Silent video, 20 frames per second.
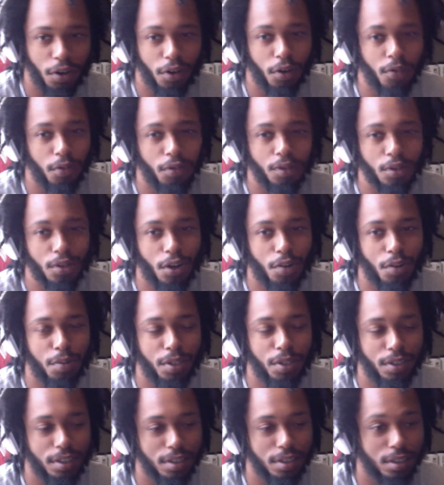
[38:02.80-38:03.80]
Over tall
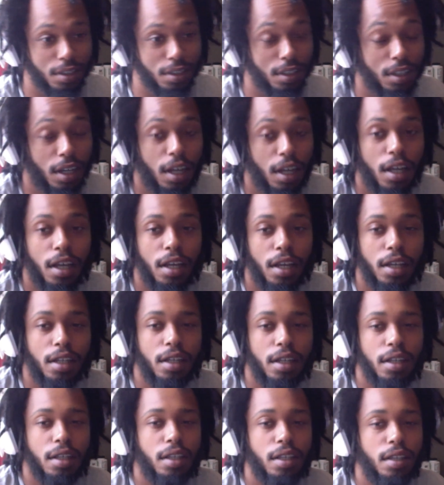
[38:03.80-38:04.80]
buildings and shit.
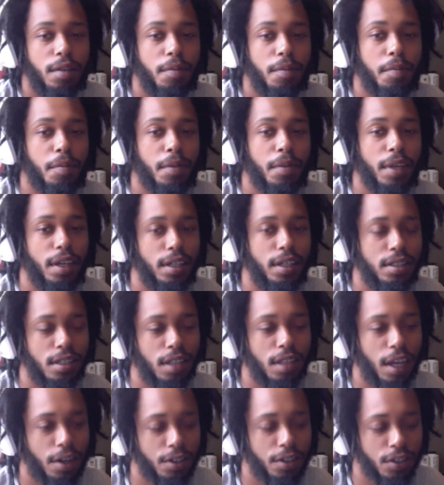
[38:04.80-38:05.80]
It's
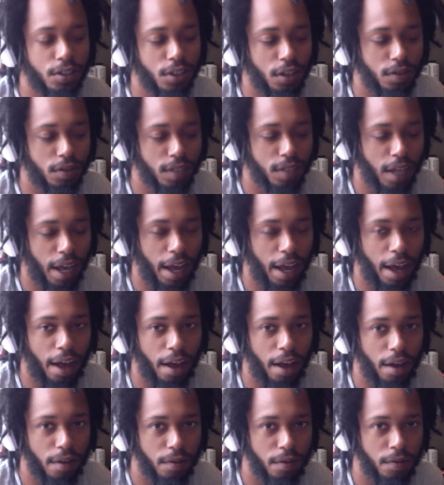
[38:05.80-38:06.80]
allowing yourself to
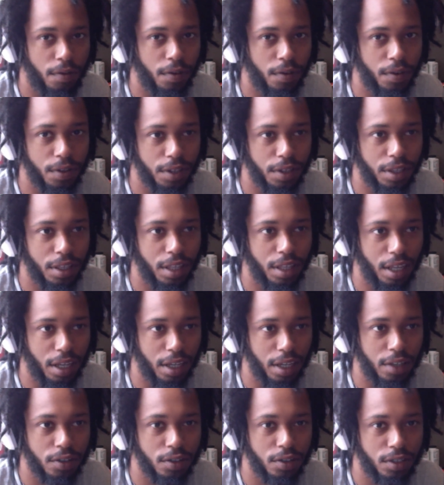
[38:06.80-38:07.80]
have the
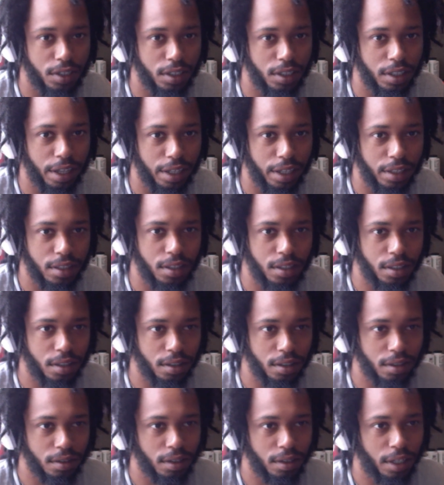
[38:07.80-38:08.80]
energy like
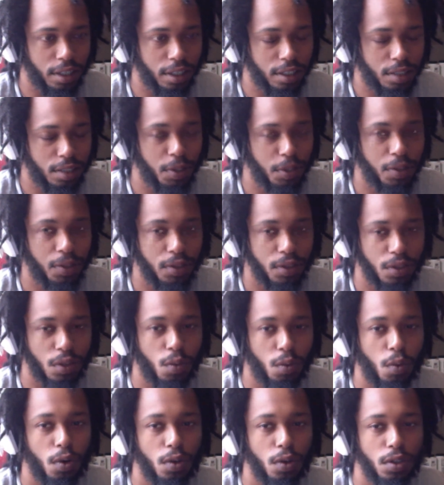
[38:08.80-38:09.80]
to experience the
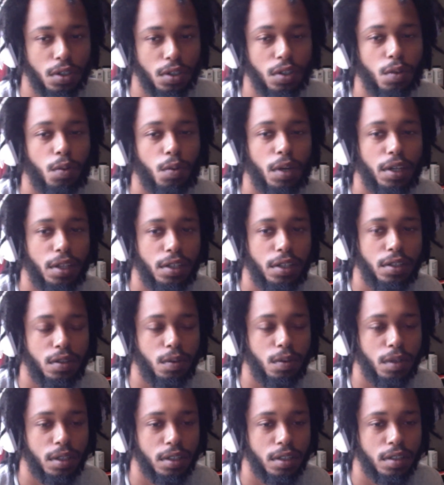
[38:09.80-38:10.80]
world in the way that you
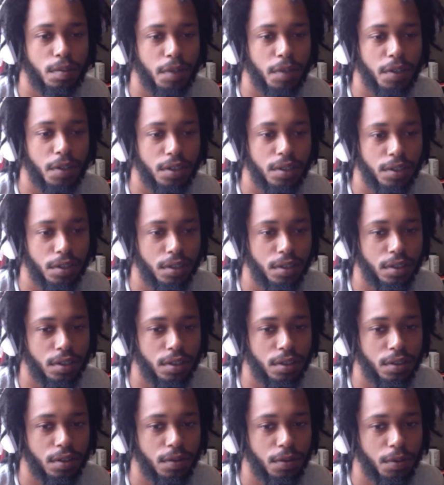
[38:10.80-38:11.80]
want to experience it
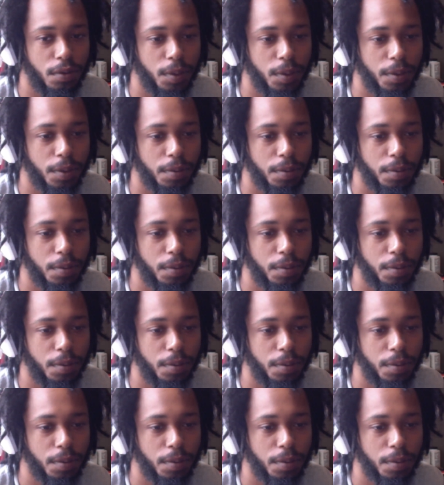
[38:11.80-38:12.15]
you feel me